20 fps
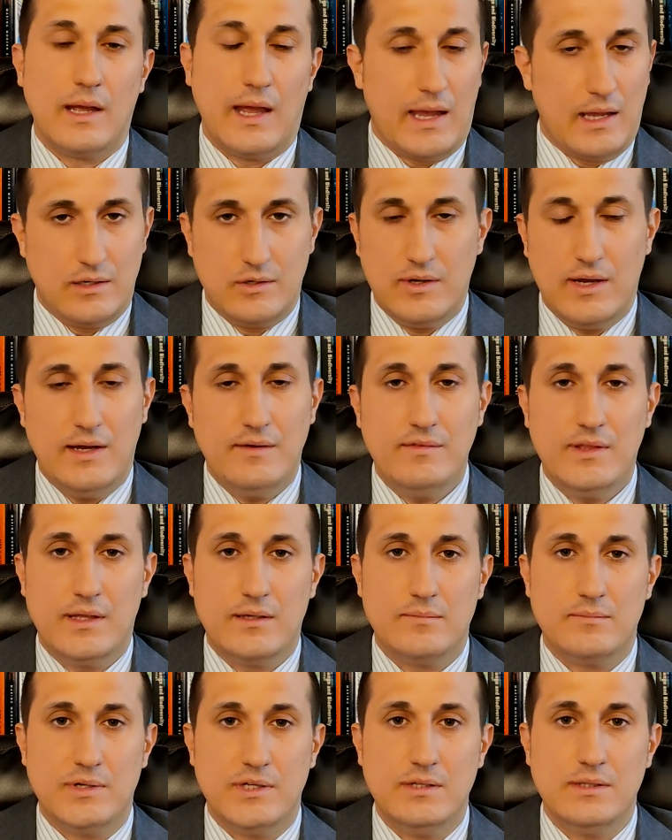And you have that
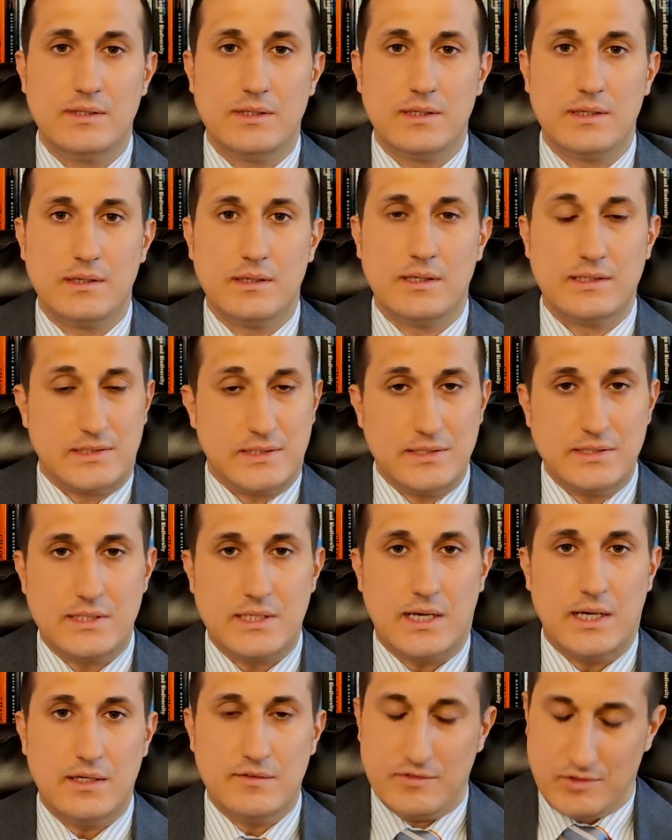ability. It's
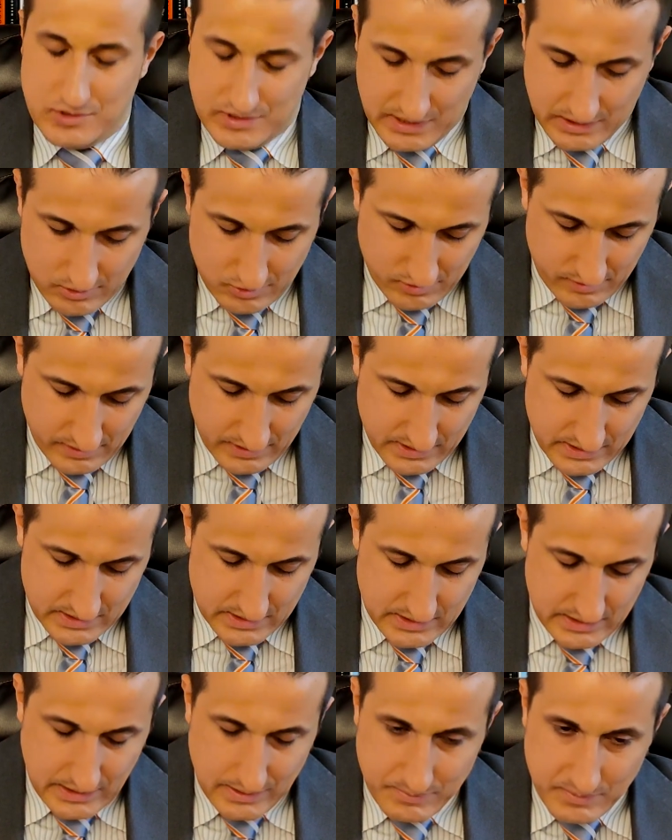inside of you. It's
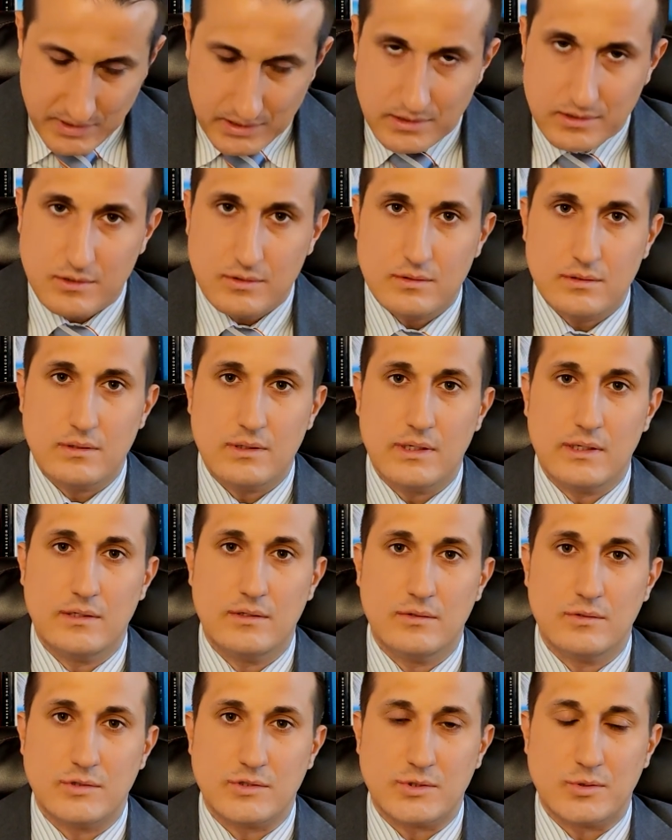deep in
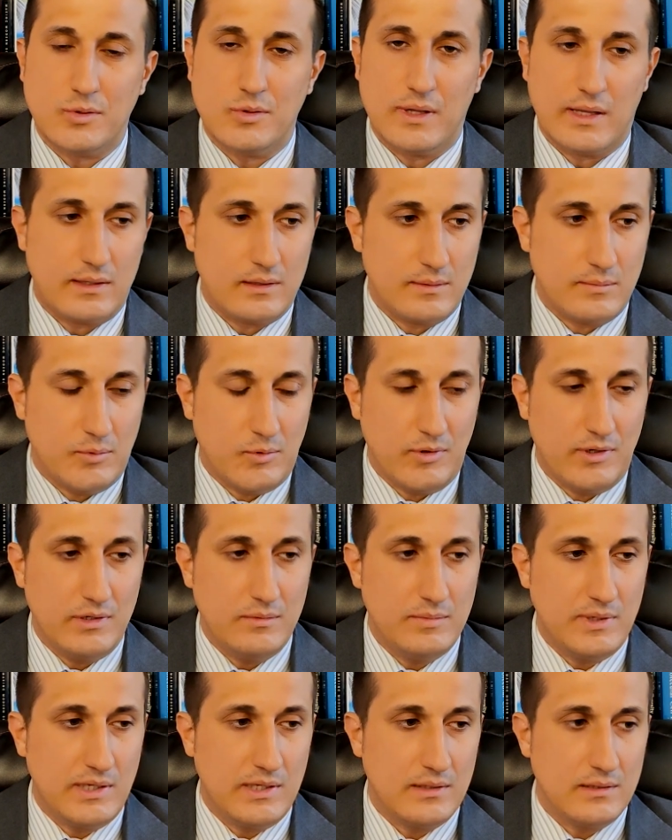your soul. And the point
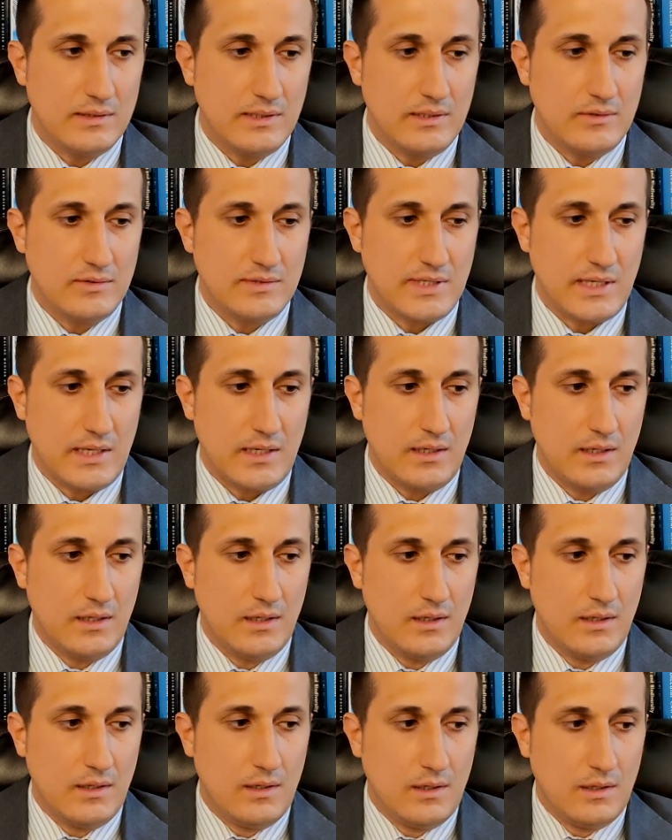of being a leader is that
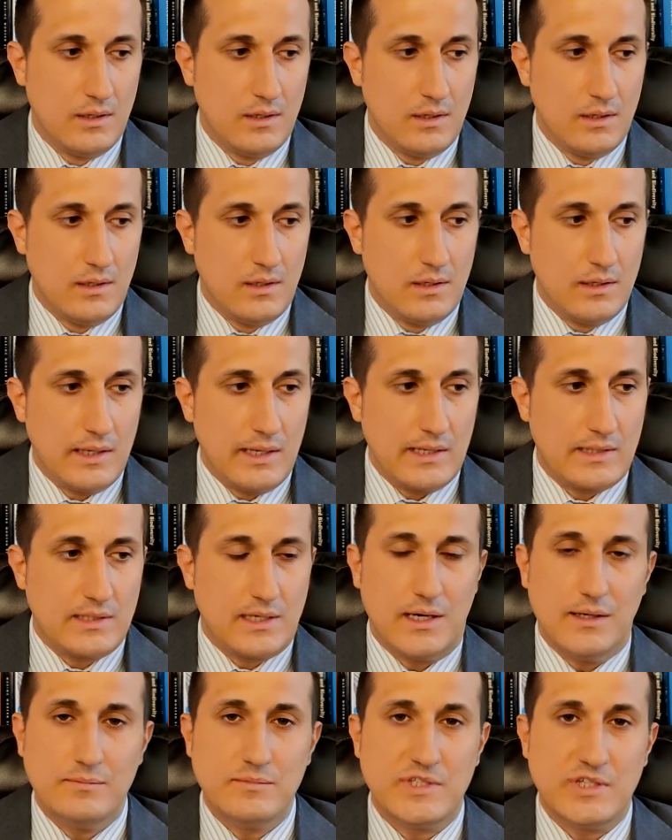it
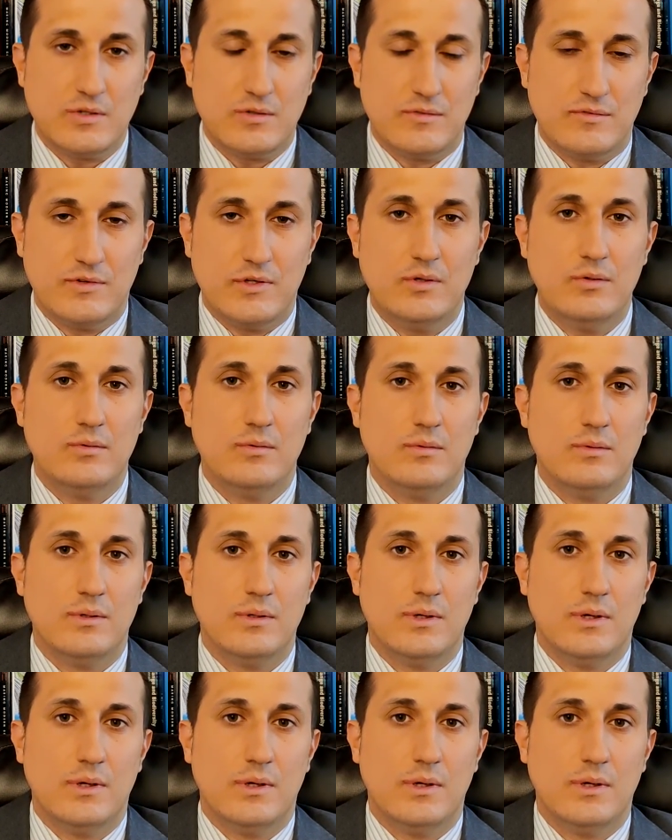comes out of you.